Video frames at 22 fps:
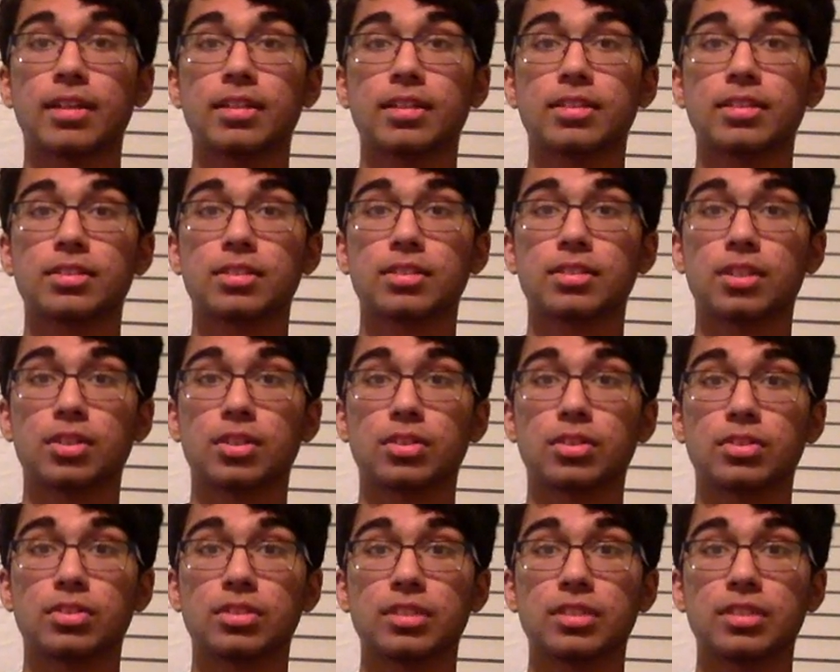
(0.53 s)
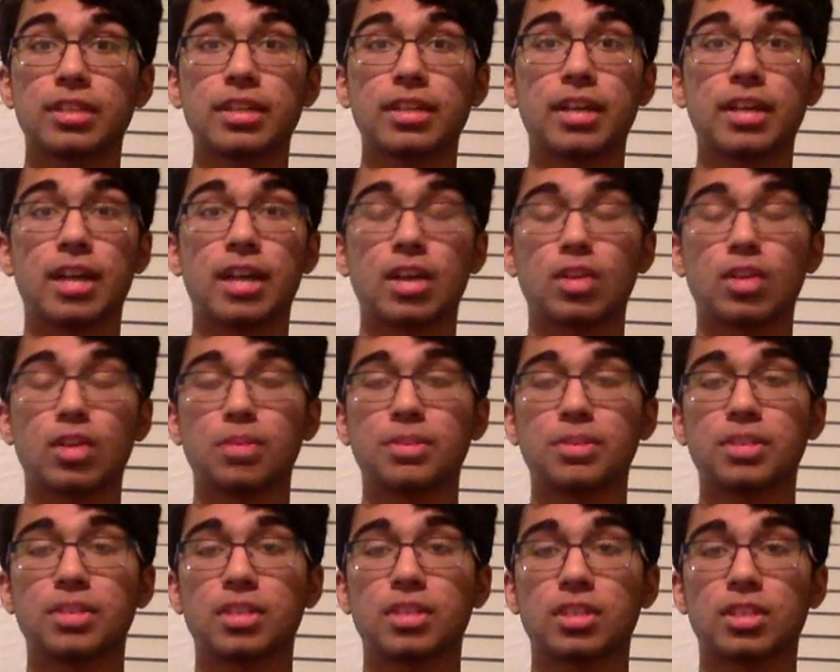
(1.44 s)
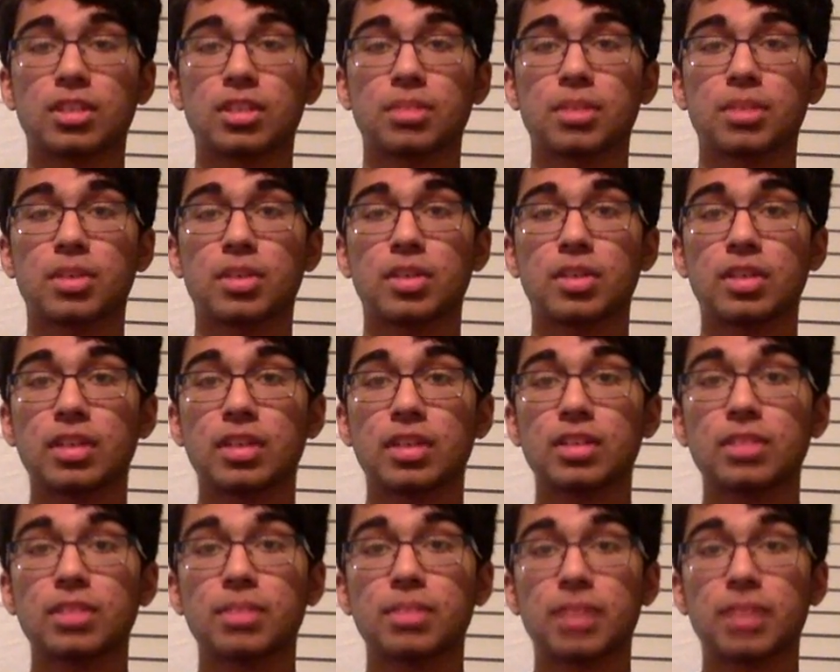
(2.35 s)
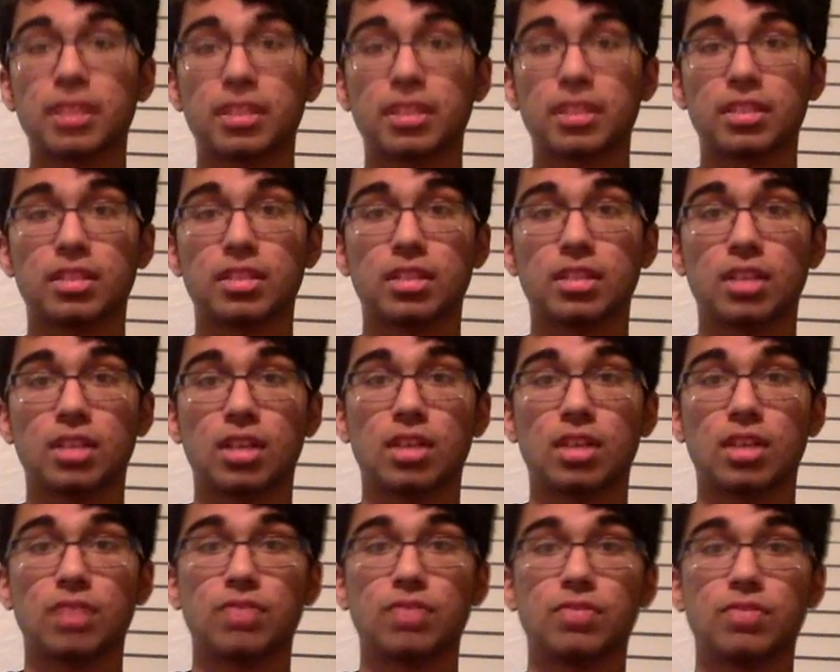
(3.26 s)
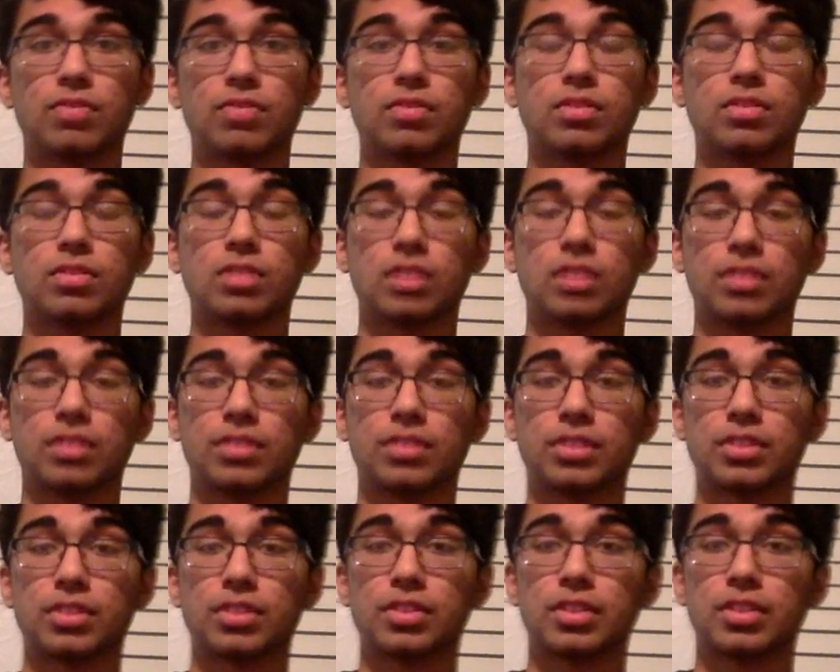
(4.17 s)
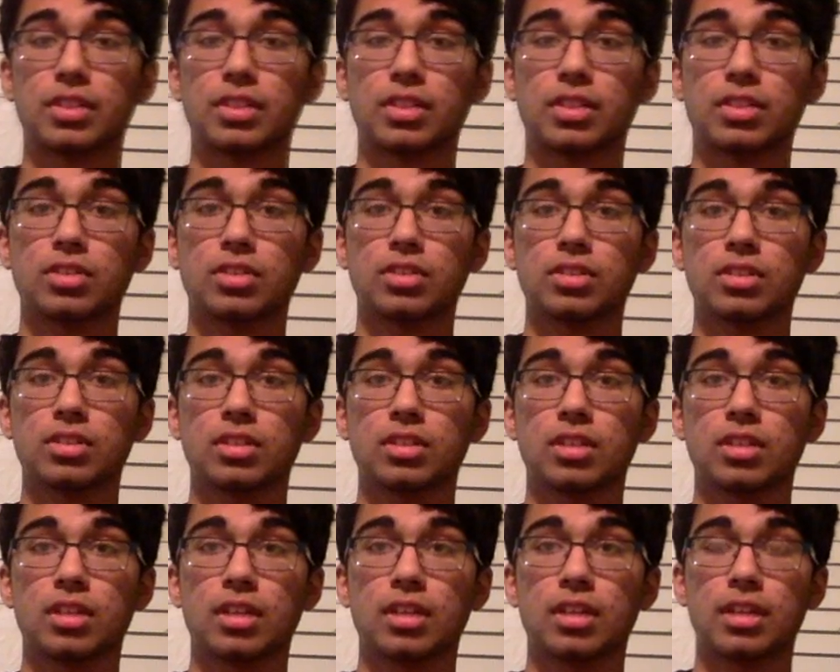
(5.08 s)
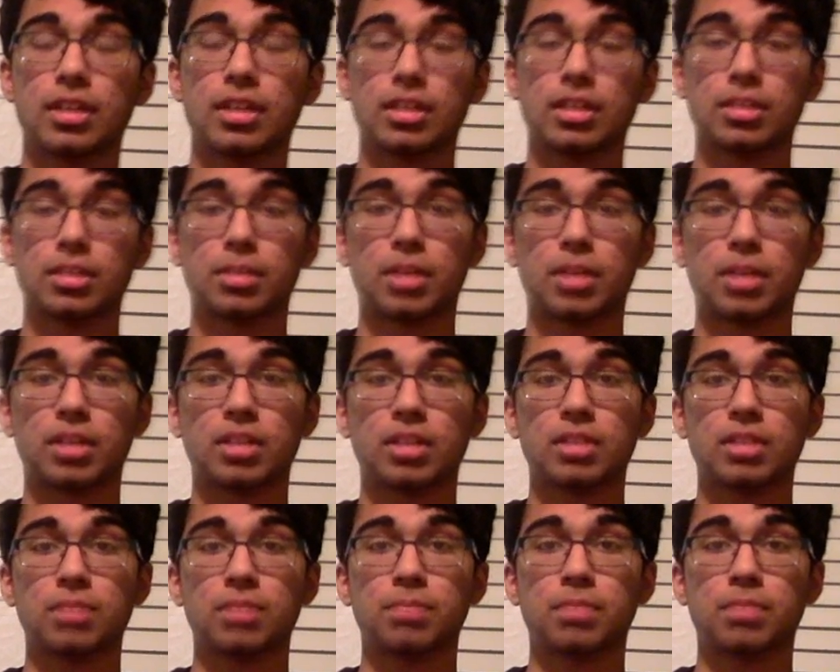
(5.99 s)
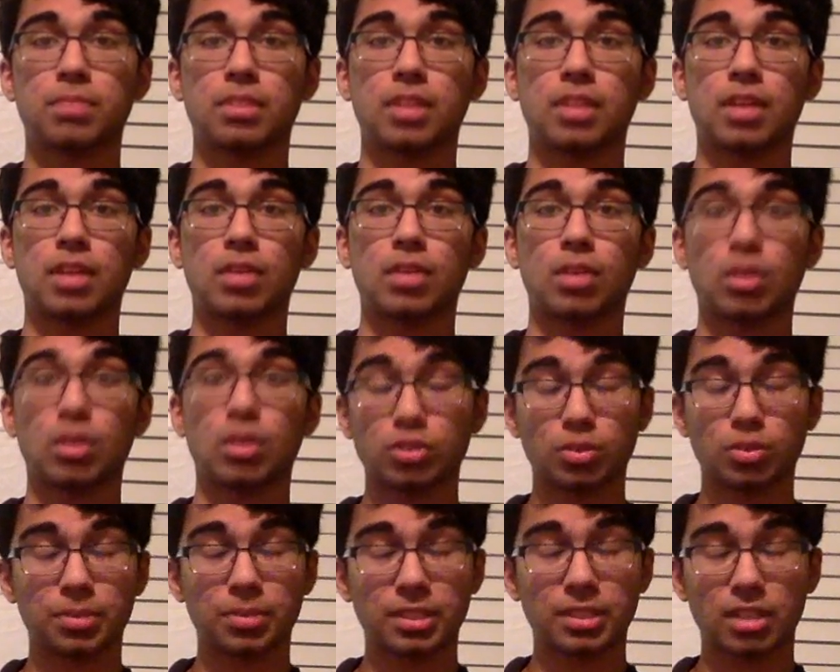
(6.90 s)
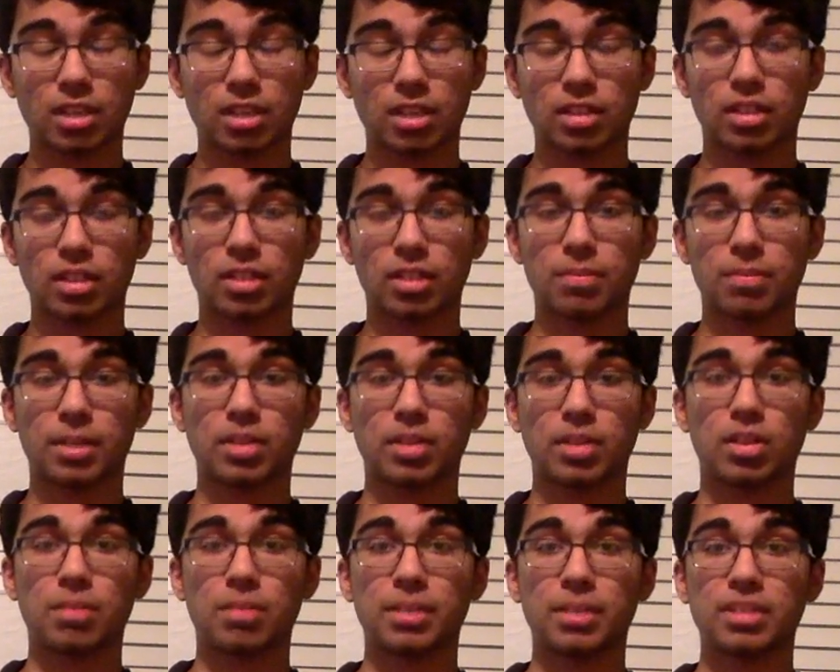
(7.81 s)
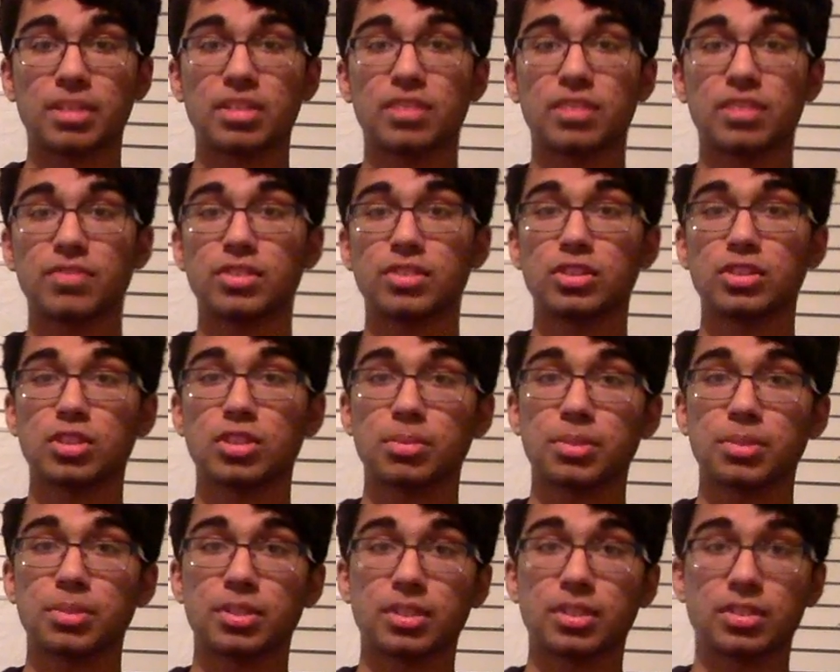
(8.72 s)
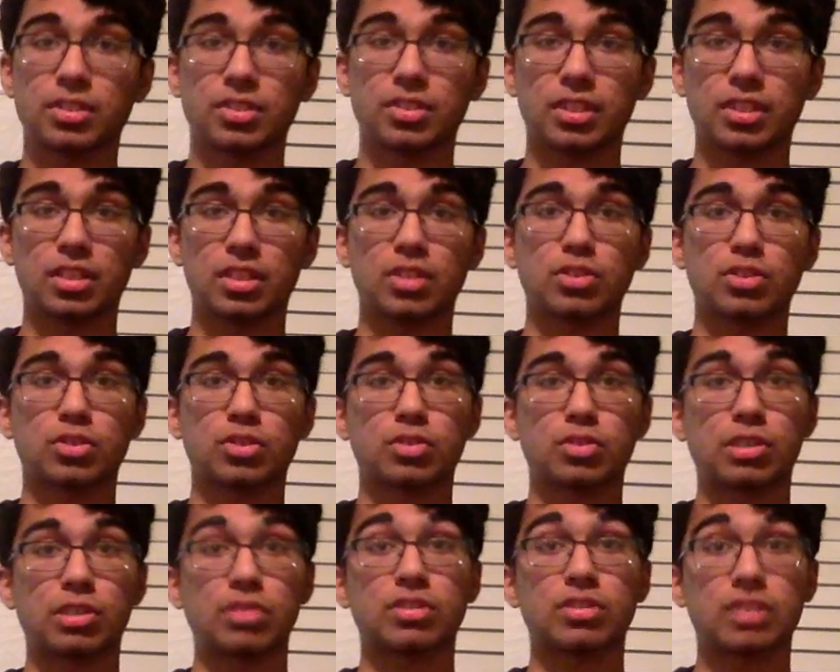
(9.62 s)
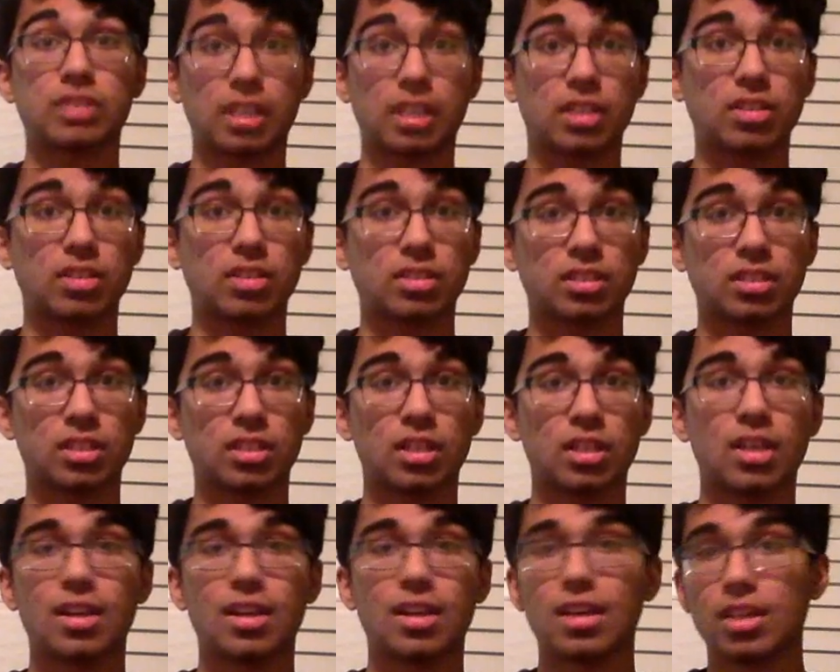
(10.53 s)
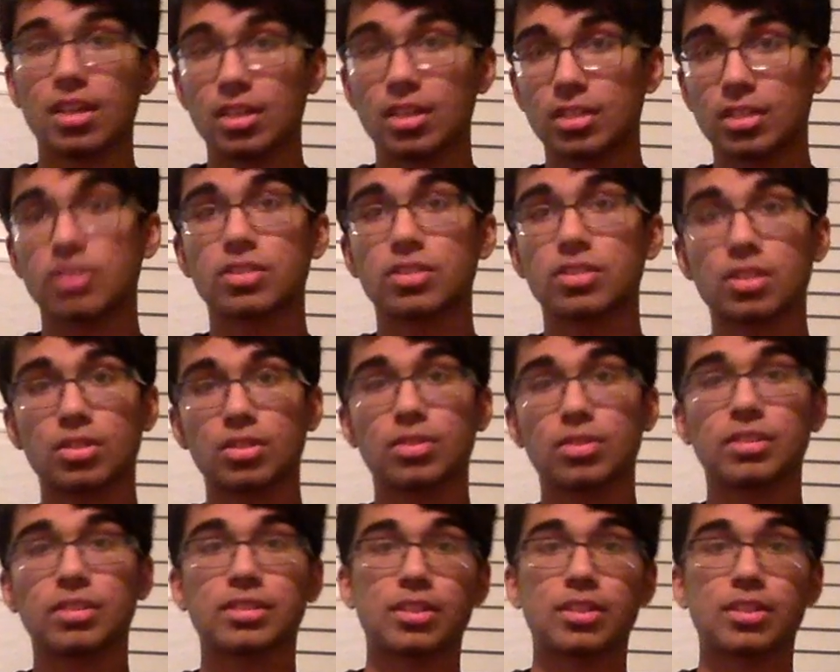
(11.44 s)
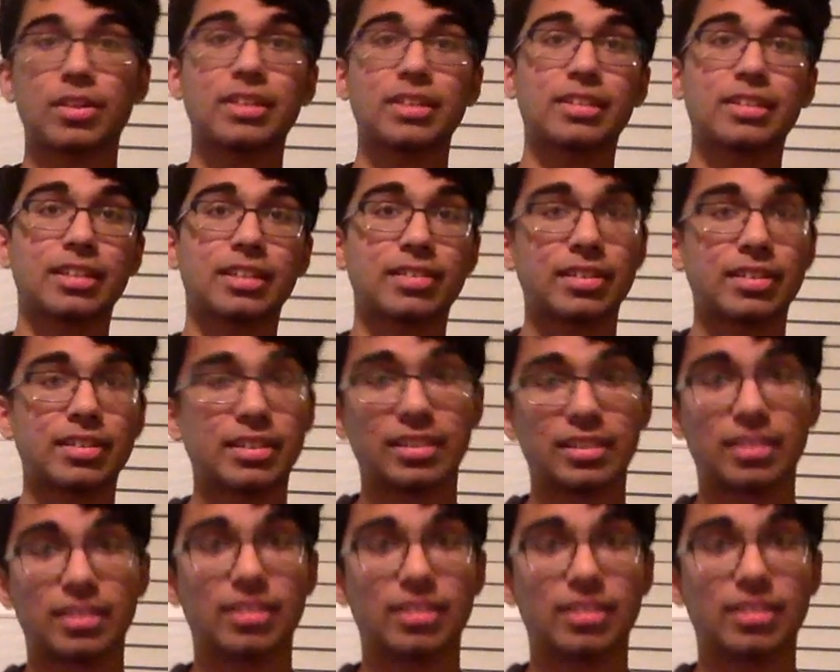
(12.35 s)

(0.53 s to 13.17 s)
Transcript: So today I will be talking about another method of delivering trehalose into the body, but I will also be talking about a method of distributing trehalose throughout cells. So let's go ahead and get right into